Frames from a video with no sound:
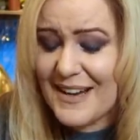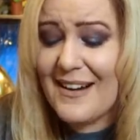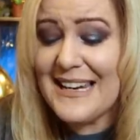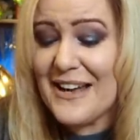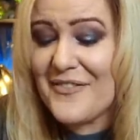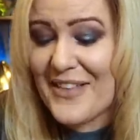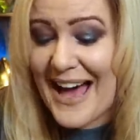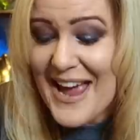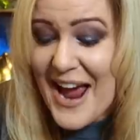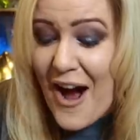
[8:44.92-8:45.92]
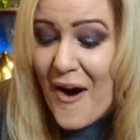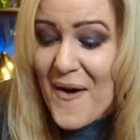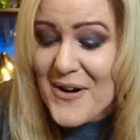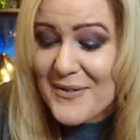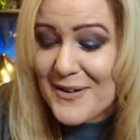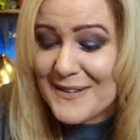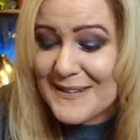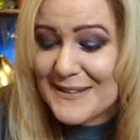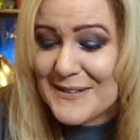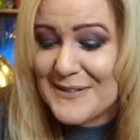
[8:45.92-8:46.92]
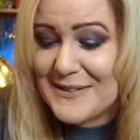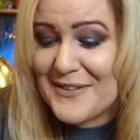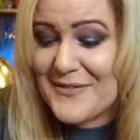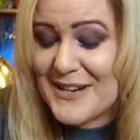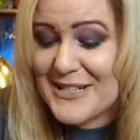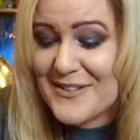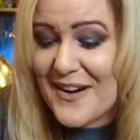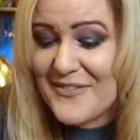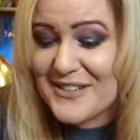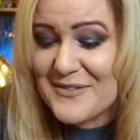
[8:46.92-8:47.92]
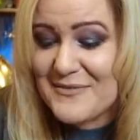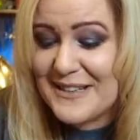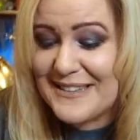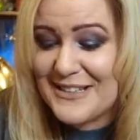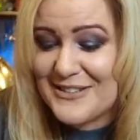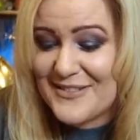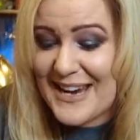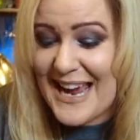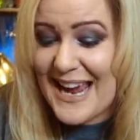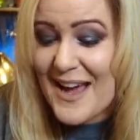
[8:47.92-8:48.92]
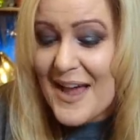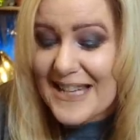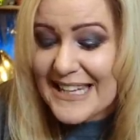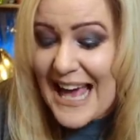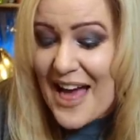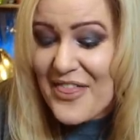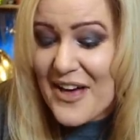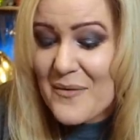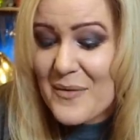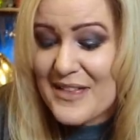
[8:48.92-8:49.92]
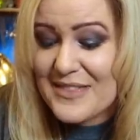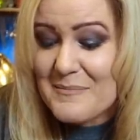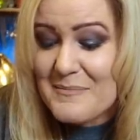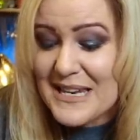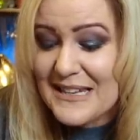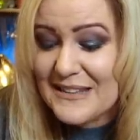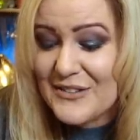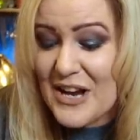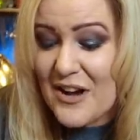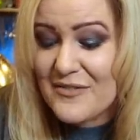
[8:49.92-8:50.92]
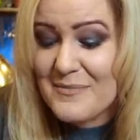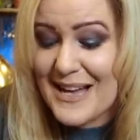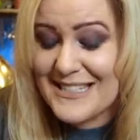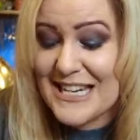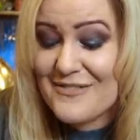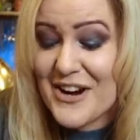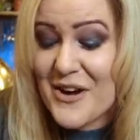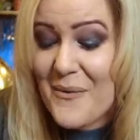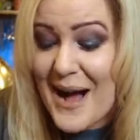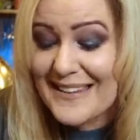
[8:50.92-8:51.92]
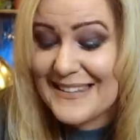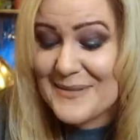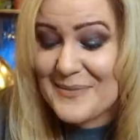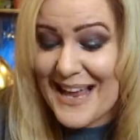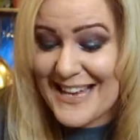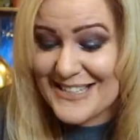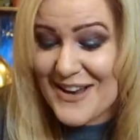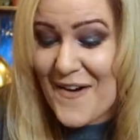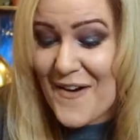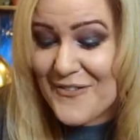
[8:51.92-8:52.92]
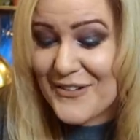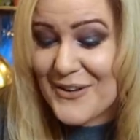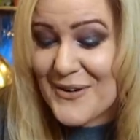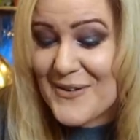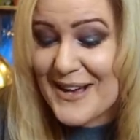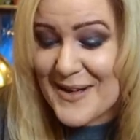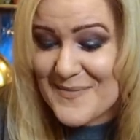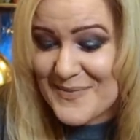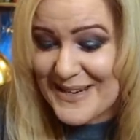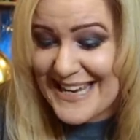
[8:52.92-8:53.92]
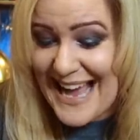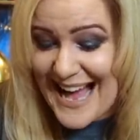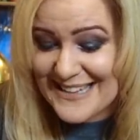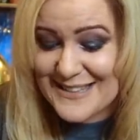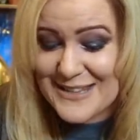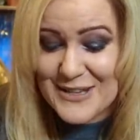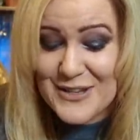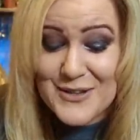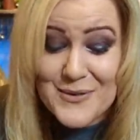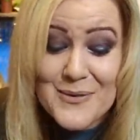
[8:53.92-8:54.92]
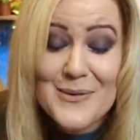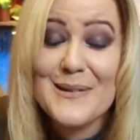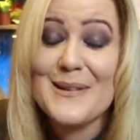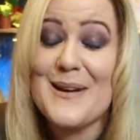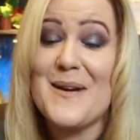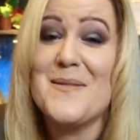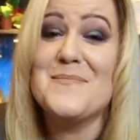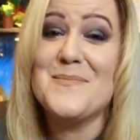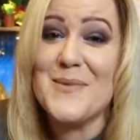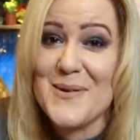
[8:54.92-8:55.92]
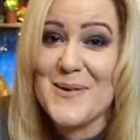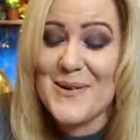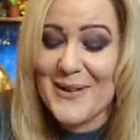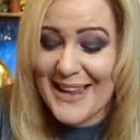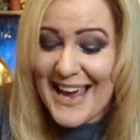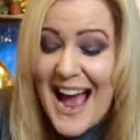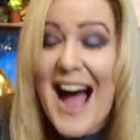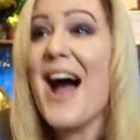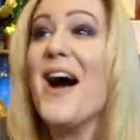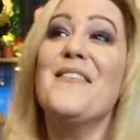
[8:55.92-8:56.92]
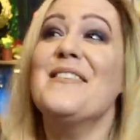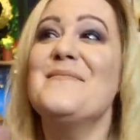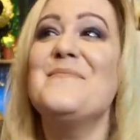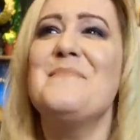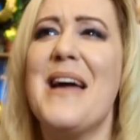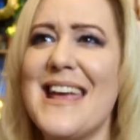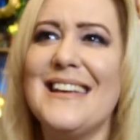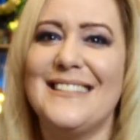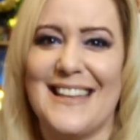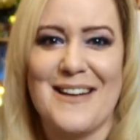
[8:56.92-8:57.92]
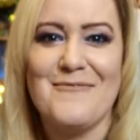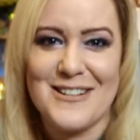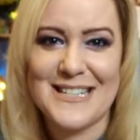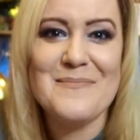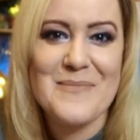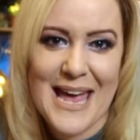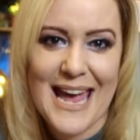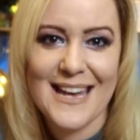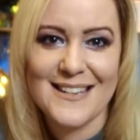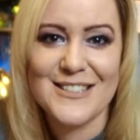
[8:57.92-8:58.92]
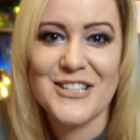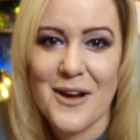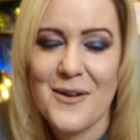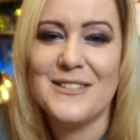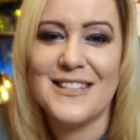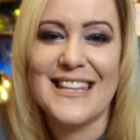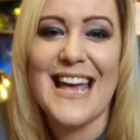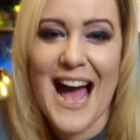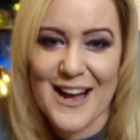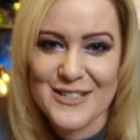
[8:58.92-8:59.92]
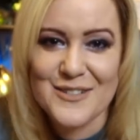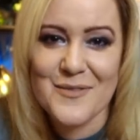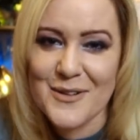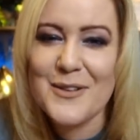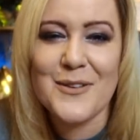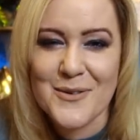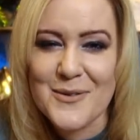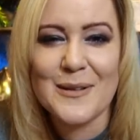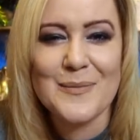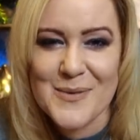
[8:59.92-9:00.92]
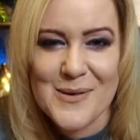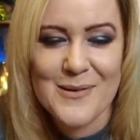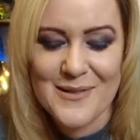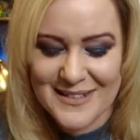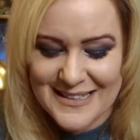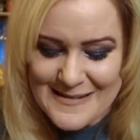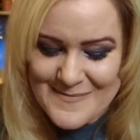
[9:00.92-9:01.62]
Oh, I love that. Hogwarts School of Witchcraft and Wizardry, together with the Ministry of Magic, request the pleasure of your company at the Yule Ball. How amazing would it be to go to the actual Yule Ball?